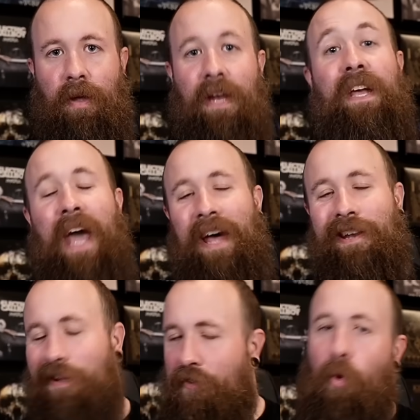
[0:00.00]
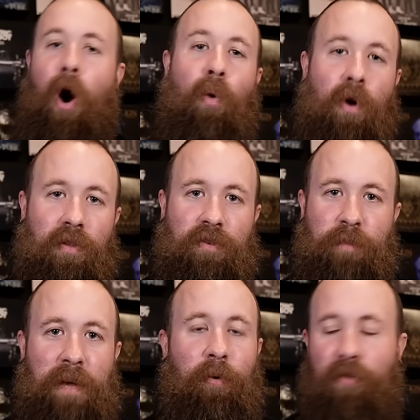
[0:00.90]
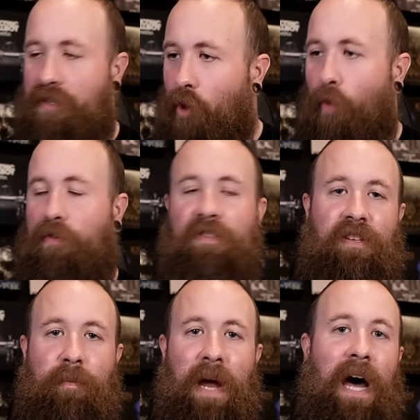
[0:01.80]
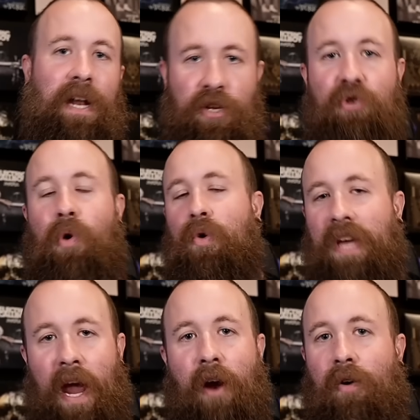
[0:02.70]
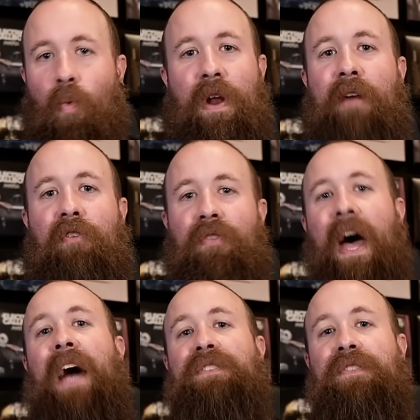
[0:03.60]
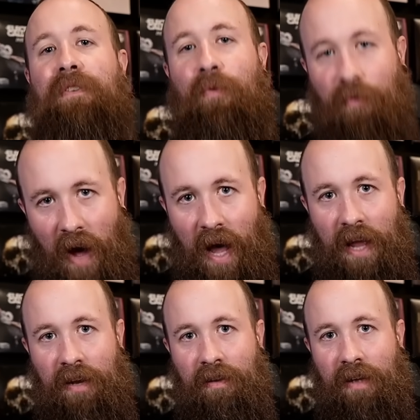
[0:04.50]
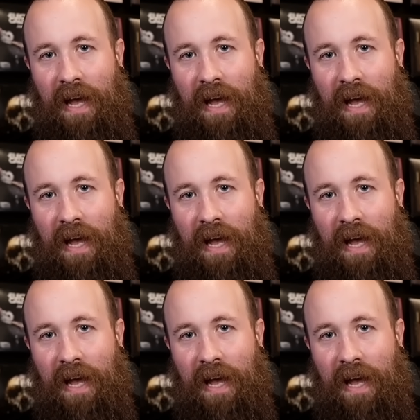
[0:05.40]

And again, if you are one of those people that's over Slipknot and you don't care and whatever, that's fine.